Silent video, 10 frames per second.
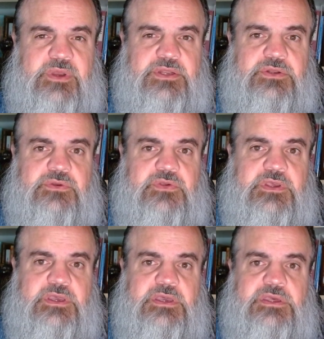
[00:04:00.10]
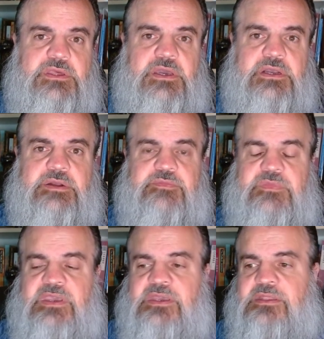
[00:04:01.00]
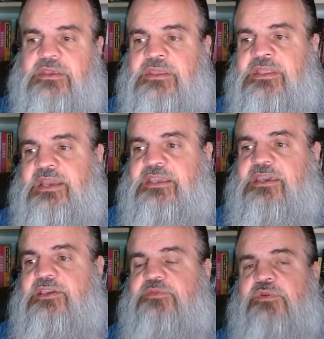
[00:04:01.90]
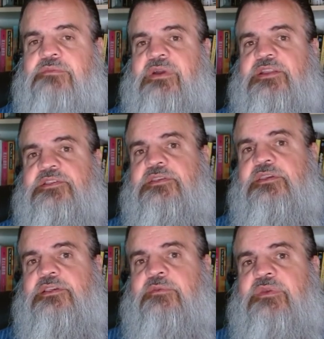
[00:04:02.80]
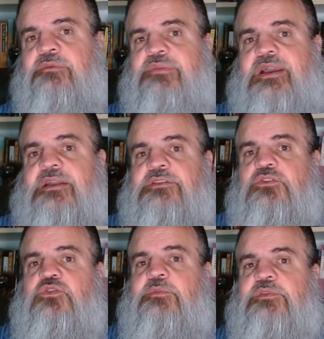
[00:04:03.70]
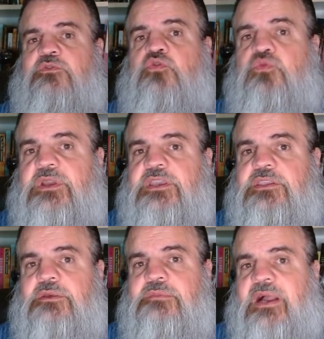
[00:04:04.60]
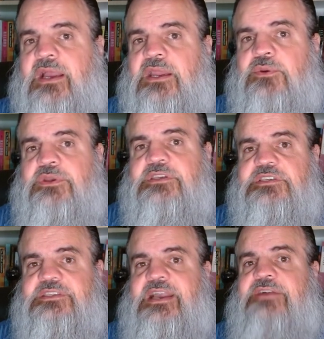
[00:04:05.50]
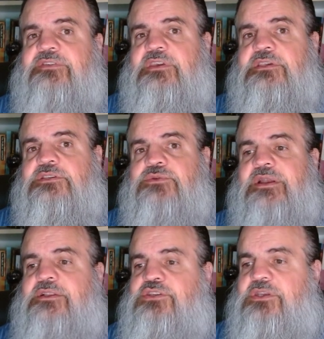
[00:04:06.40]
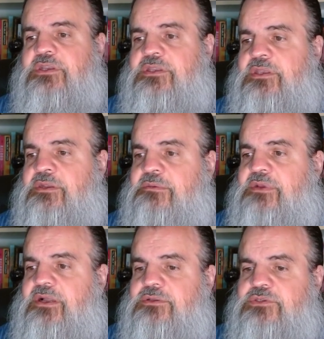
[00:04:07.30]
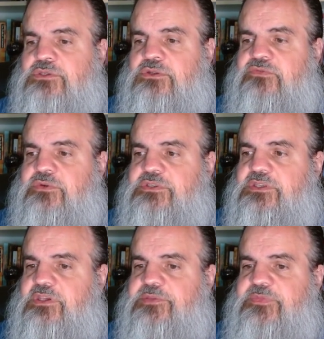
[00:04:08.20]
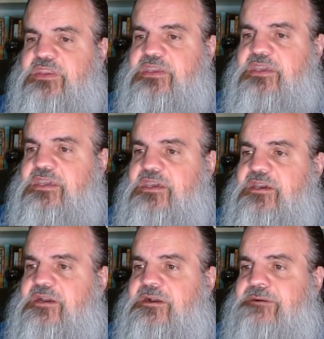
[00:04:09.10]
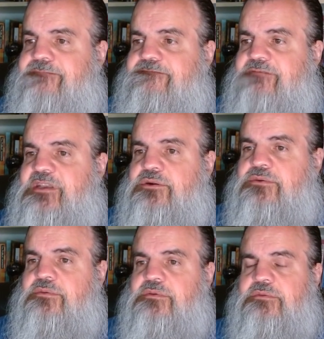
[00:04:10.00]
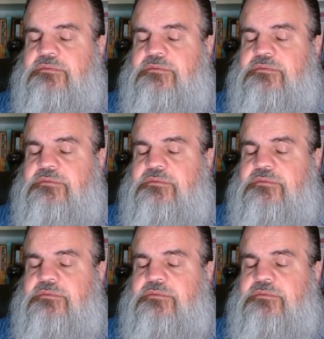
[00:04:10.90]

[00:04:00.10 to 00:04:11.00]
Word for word: accreditors. Um, and in that case, we might see some impact in terms of curriculum, hiring, staffing, strategy, and, and colleges and universities. Um, now,